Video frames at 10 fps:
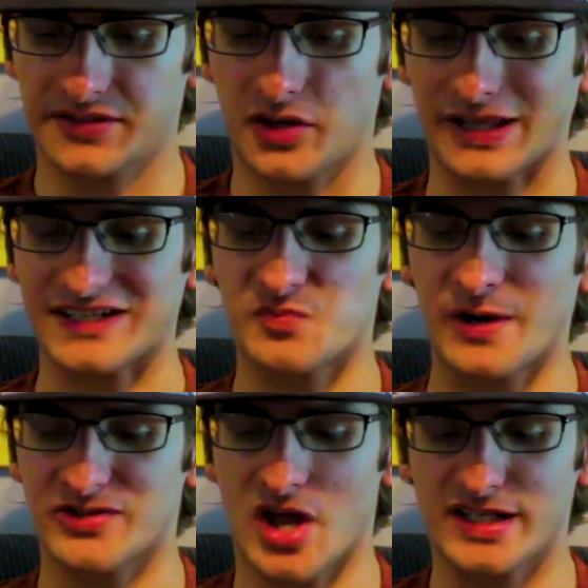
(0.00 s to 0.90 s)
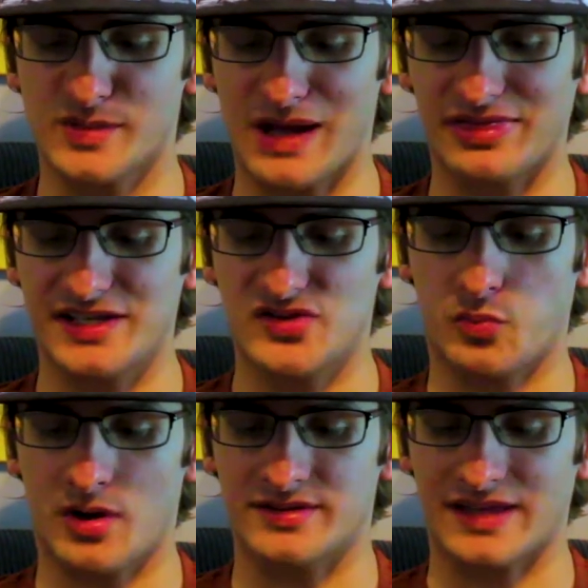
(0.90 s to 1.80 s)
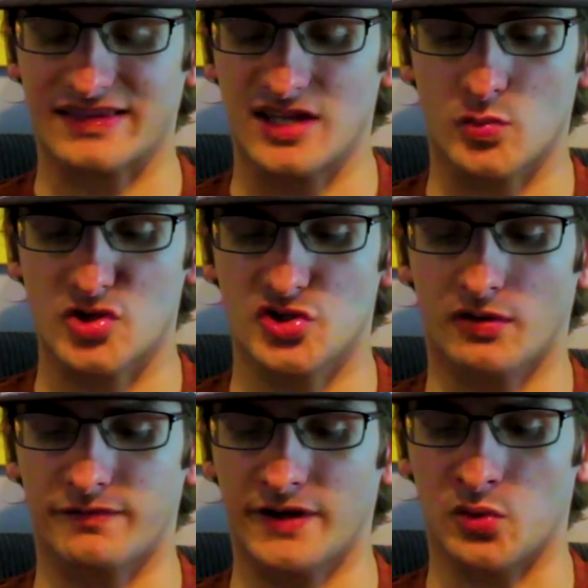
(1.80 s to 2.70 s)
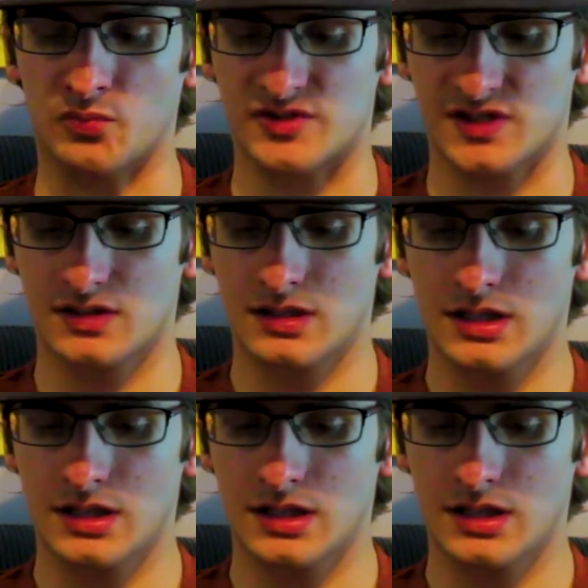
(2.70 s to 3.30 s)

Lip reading: know, like, it's weird talking about these ones, like the original films,